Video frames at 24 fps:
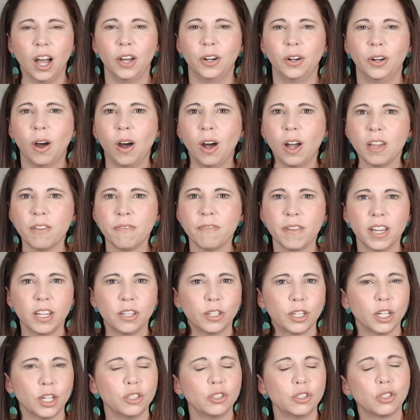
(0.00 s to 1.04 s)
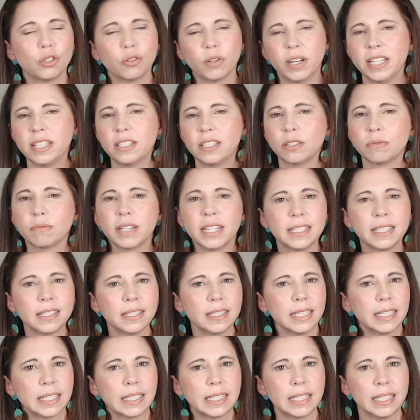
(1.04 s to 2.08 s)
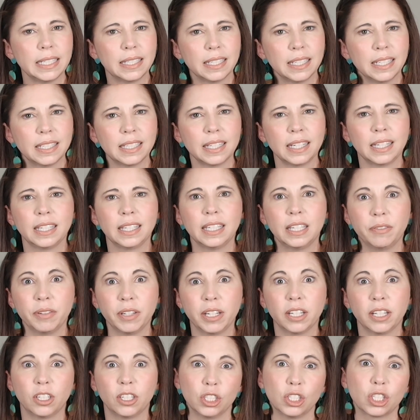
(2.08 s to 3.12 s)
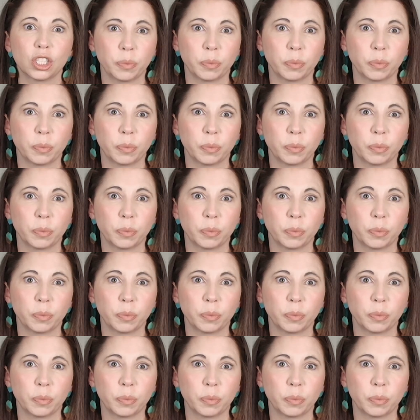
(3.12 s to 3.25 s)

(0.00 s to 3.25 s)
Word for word: and on iPhone, go straight to recently deleted and give it a good